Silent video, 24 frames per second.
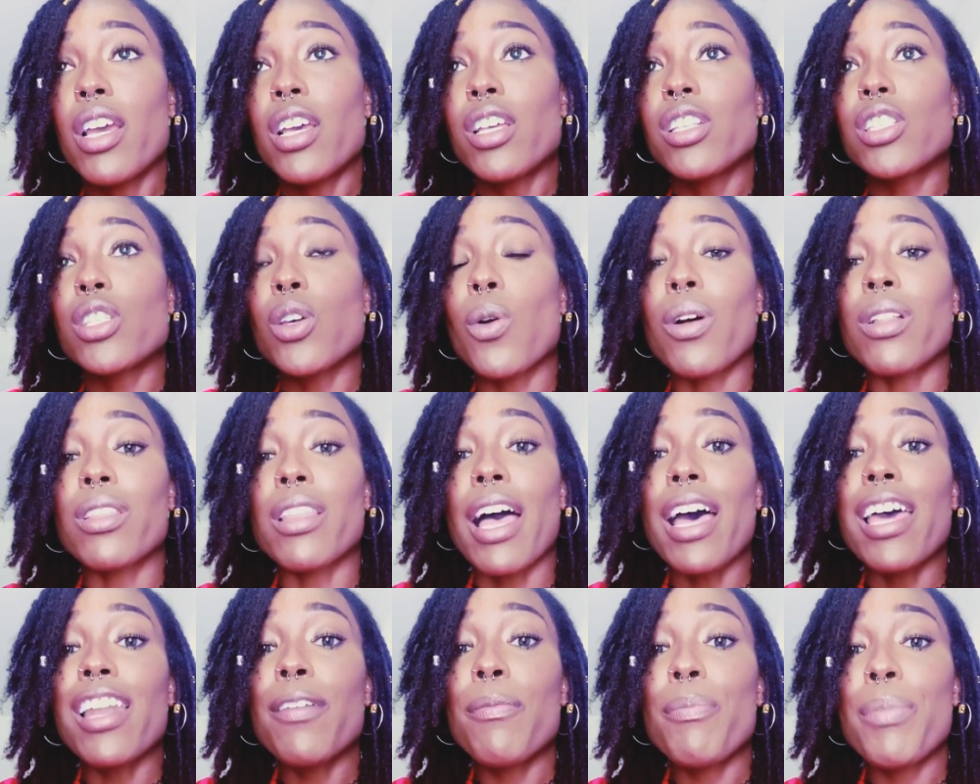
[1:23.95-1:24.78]
So a
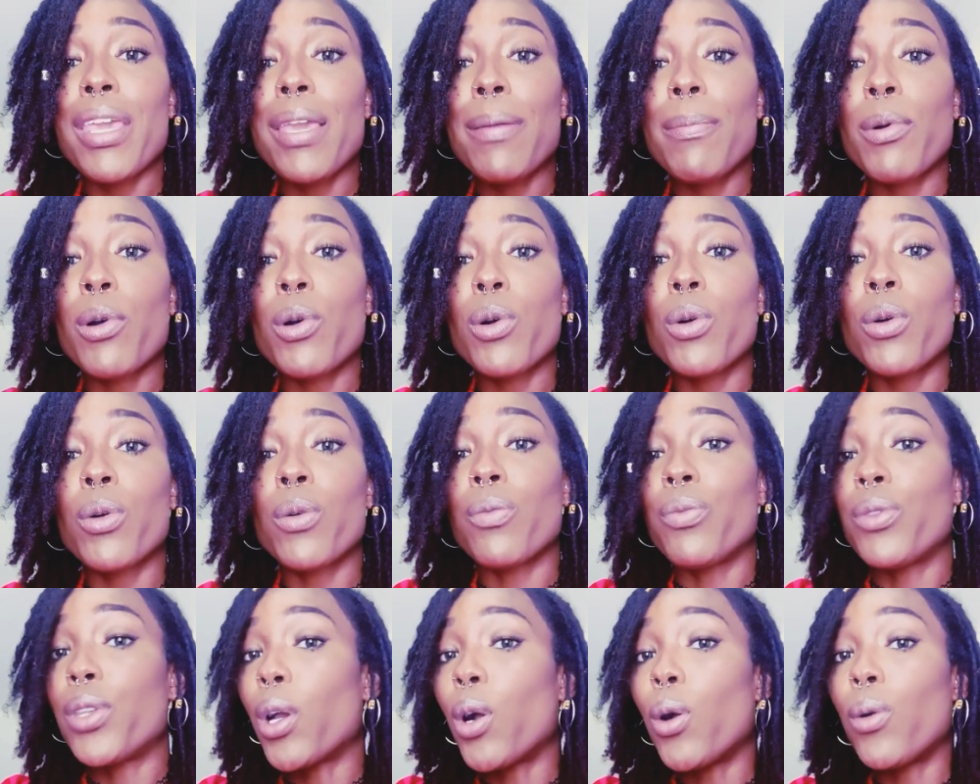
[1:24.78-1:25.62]
lot of
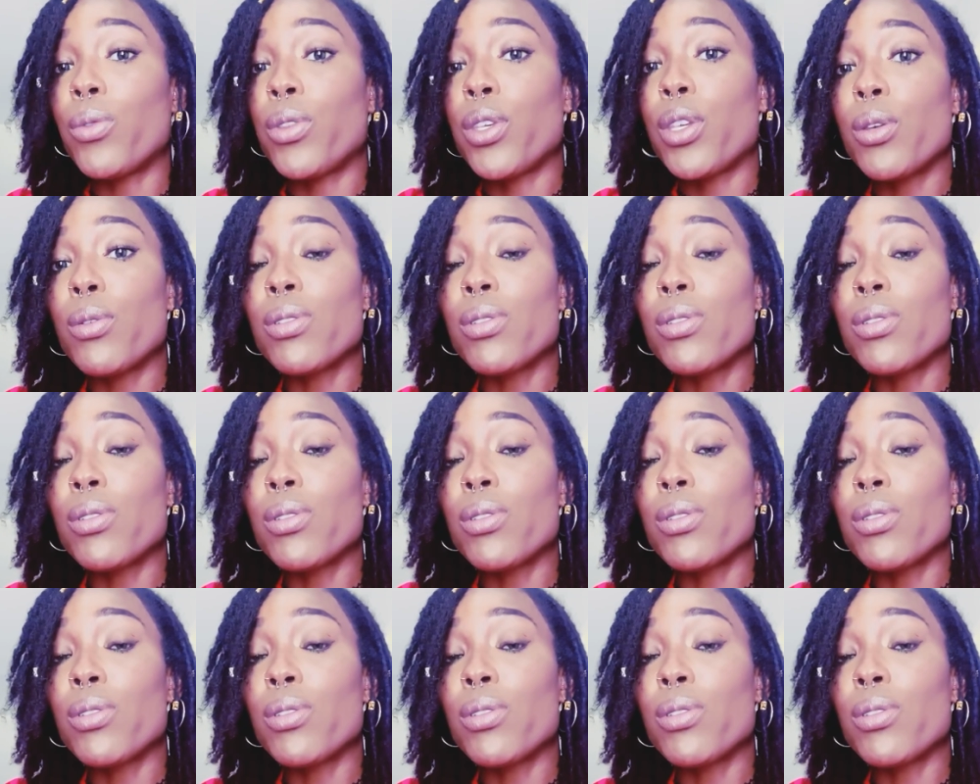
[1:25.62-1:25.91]
people don't